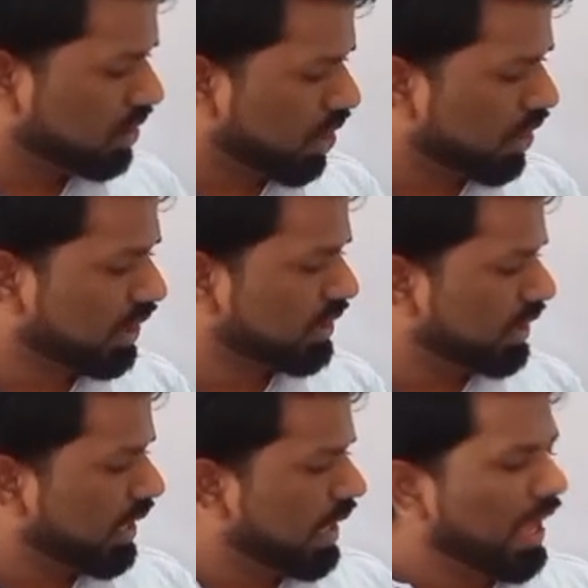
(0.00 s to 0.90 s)
Alright.
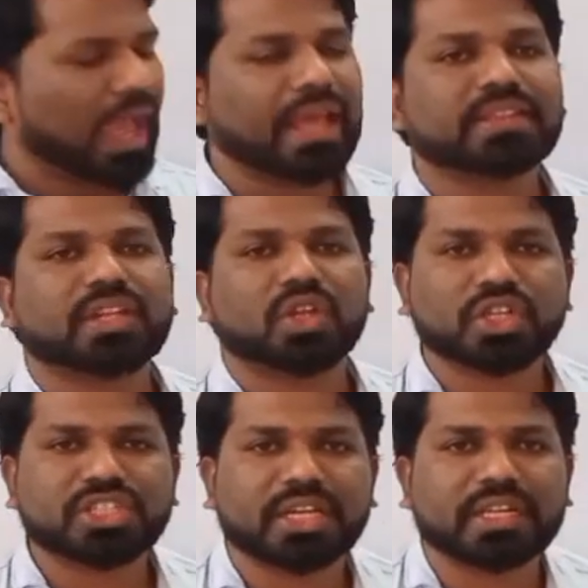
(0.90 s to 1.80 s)
And the
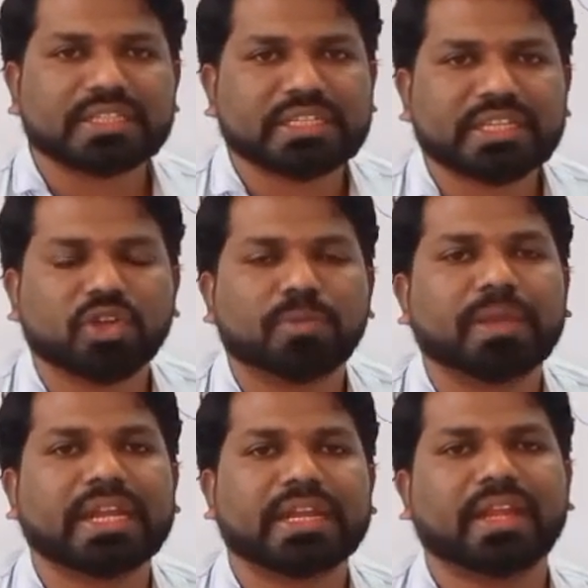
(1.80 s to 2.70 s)
logical reasoning, you will be
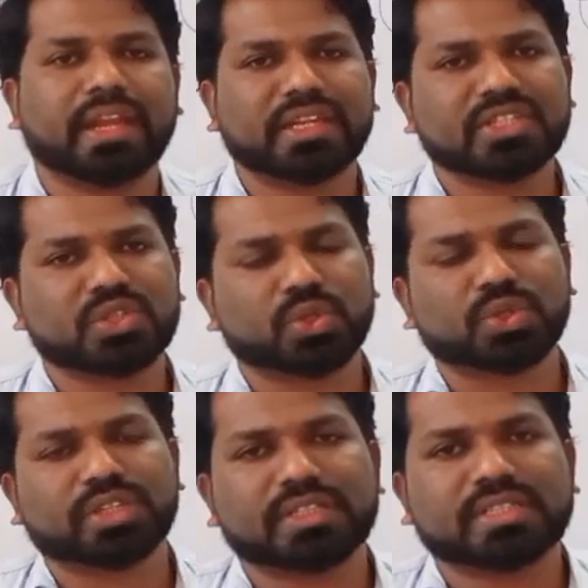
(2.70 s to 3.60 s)
getting at least 2
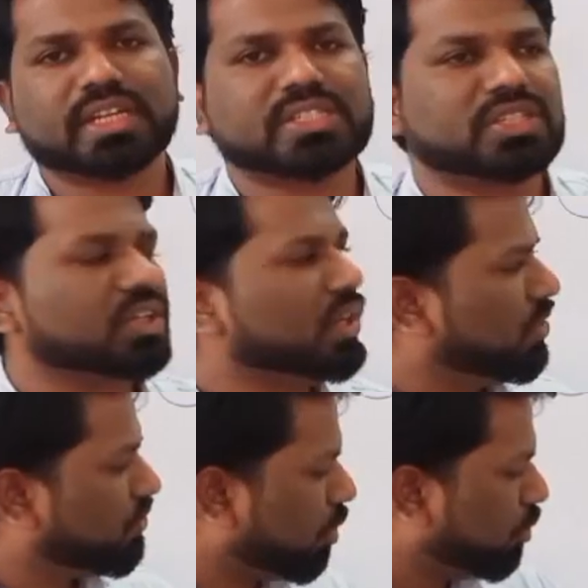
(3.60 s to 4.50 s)
to sets
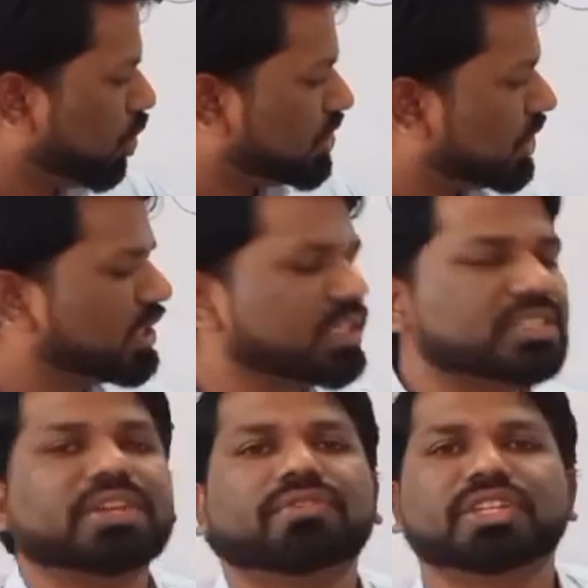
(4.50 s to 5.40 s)
from logical
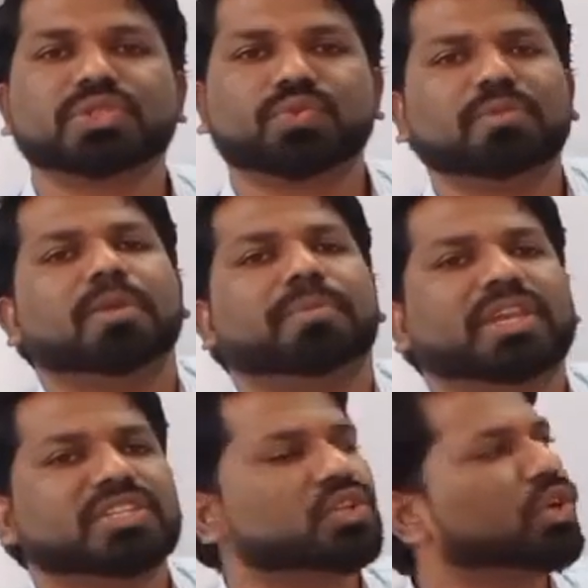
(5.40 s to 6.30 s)
reasoning, which will be
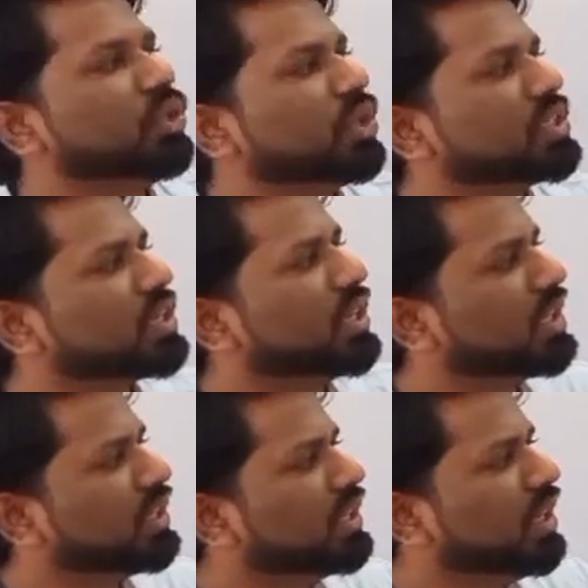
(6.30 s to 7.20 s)
based on your
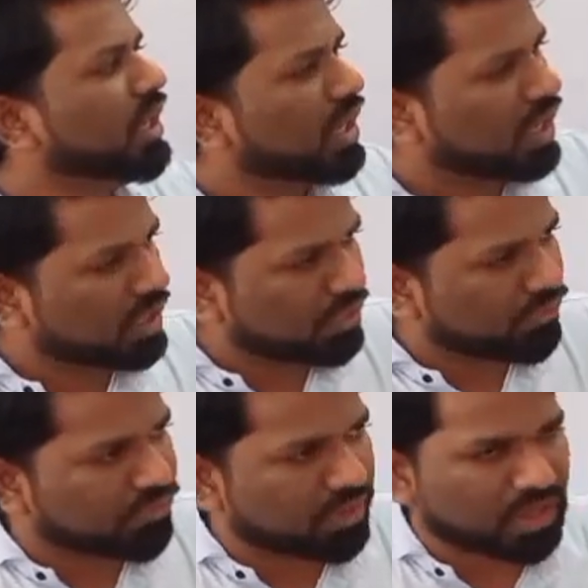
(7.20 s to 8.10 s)
certain
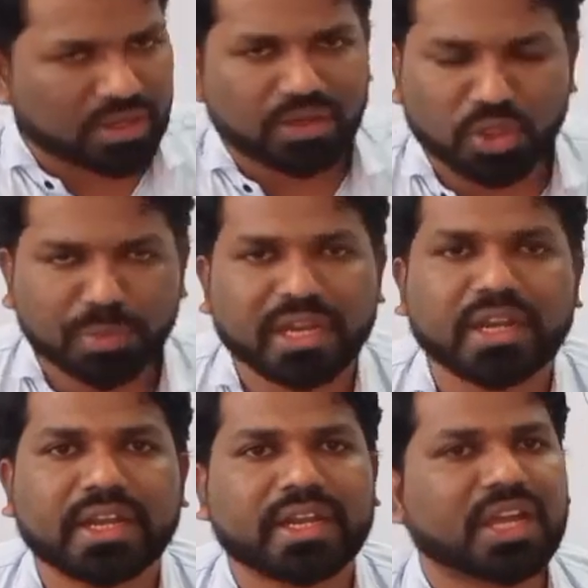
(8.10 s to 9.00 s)

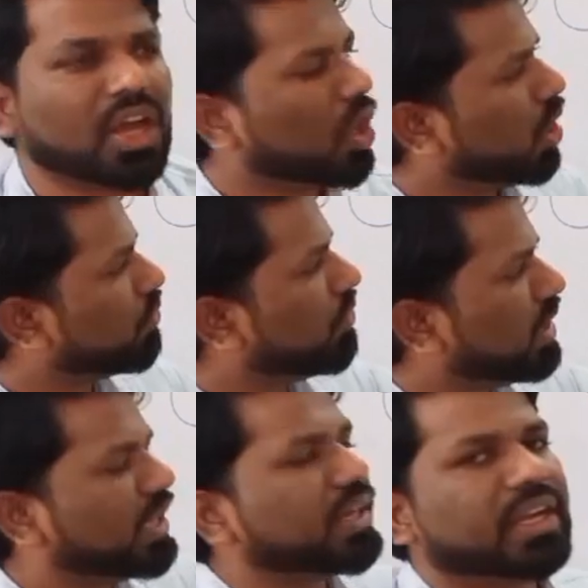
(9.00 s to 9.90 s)
numerical data or
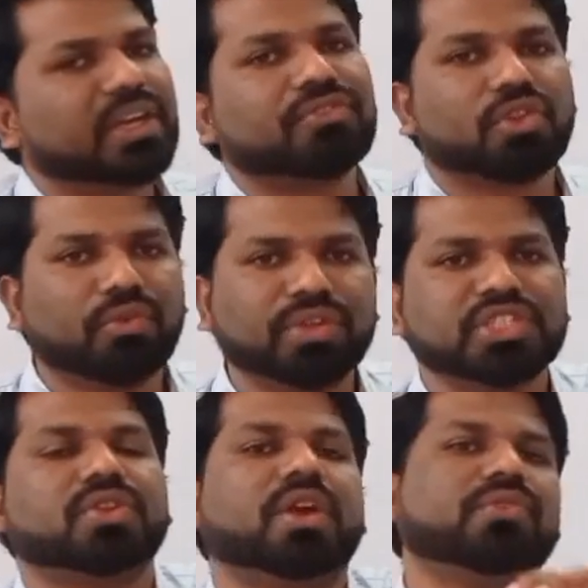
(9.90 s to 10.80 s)
verdict data, from
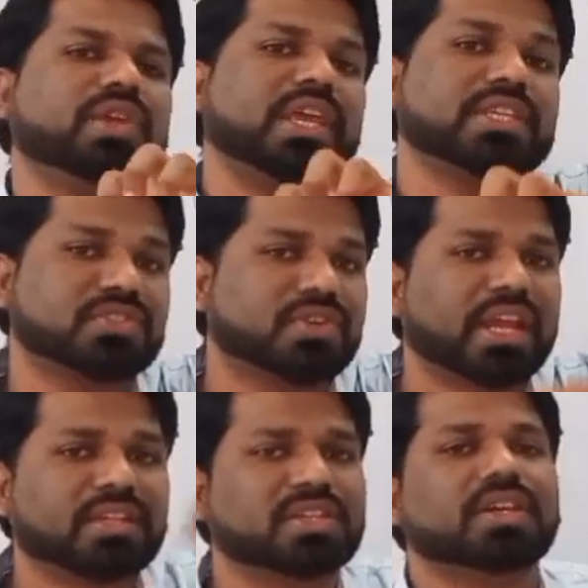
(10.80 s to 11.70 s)
which you will have to
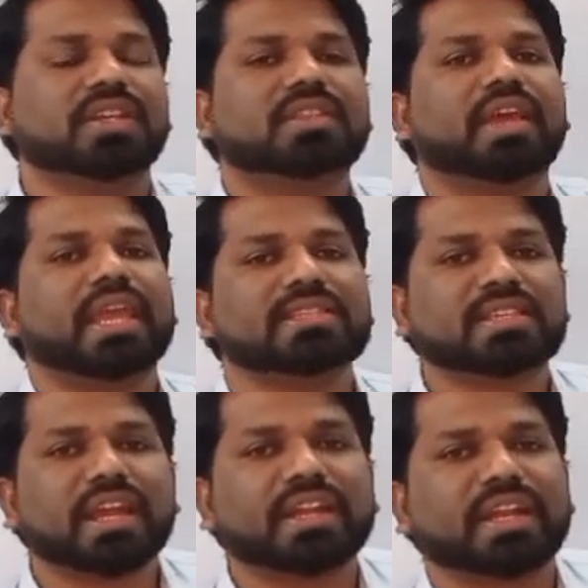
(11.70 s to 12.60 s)
extract the
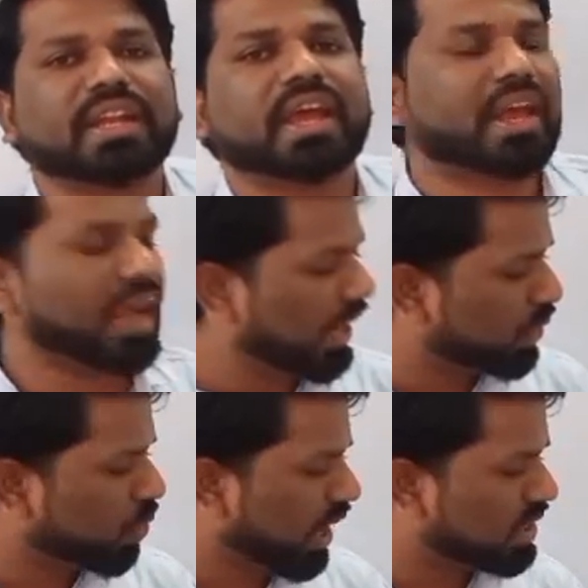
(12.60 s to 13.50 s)
exact data and
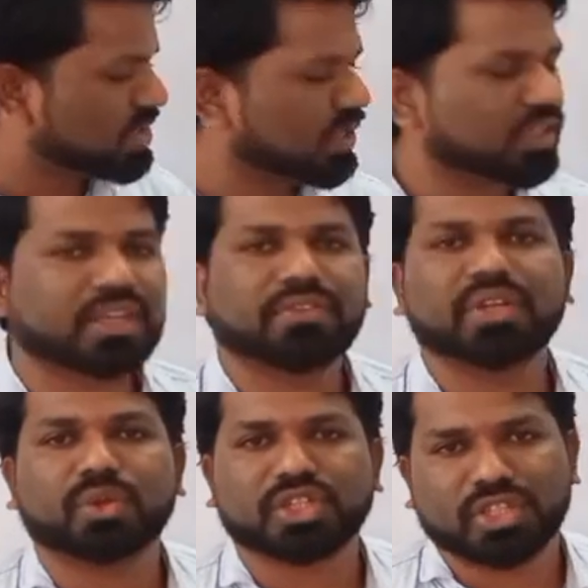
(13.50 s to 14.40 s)
to answer the
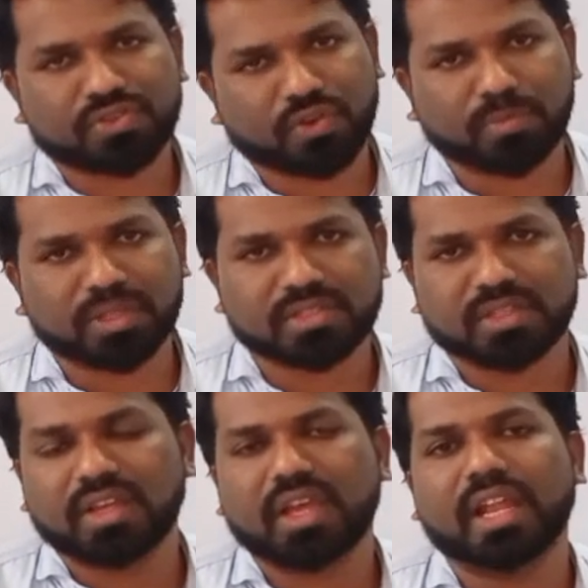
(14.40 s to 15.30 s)
given questions from this
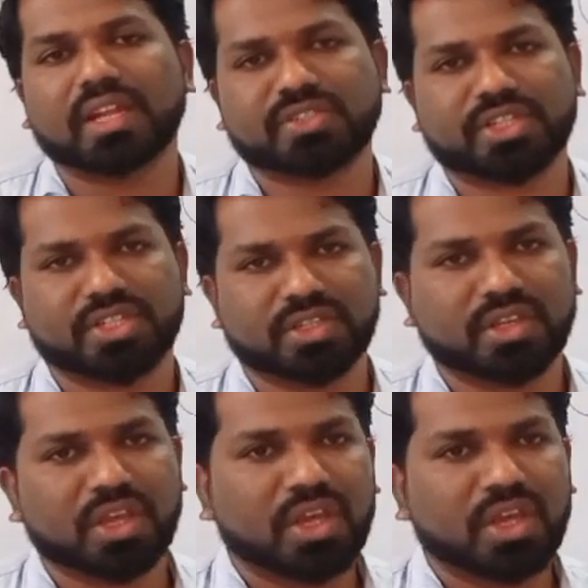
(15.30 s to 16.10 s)
LR section.